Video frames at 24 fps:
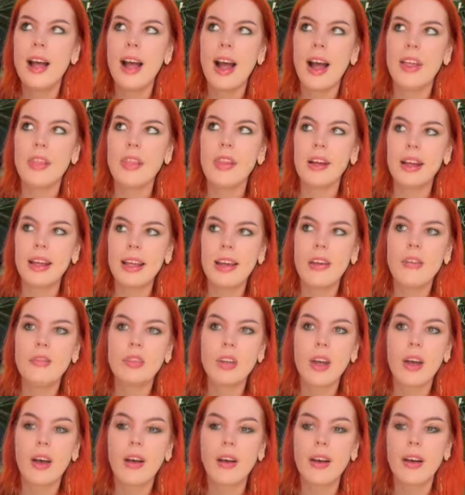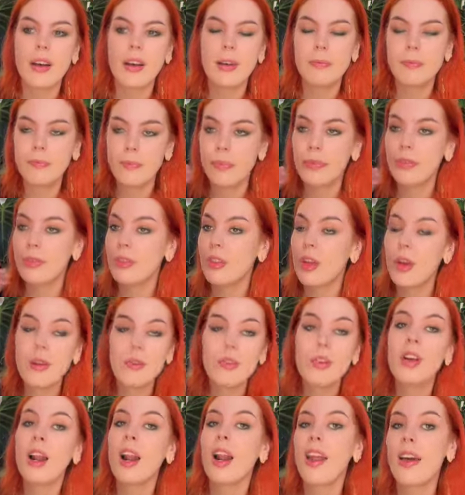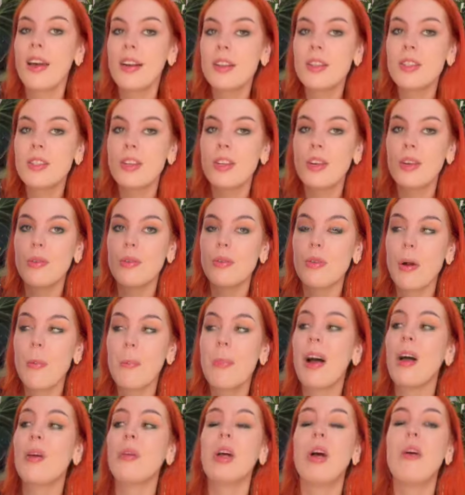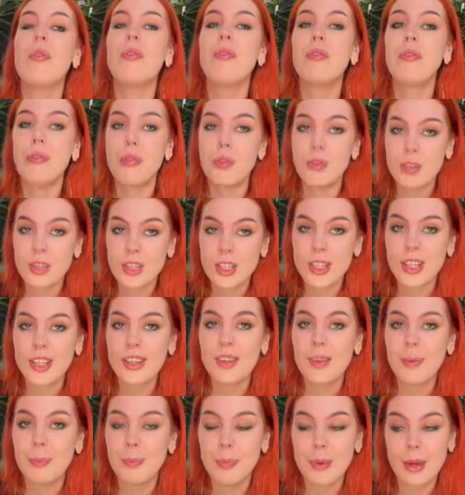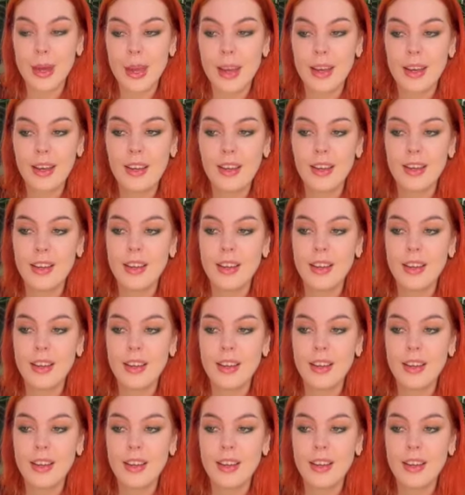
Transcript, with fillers: And the leaves, I, not even gonna lie to you, were about a foot big.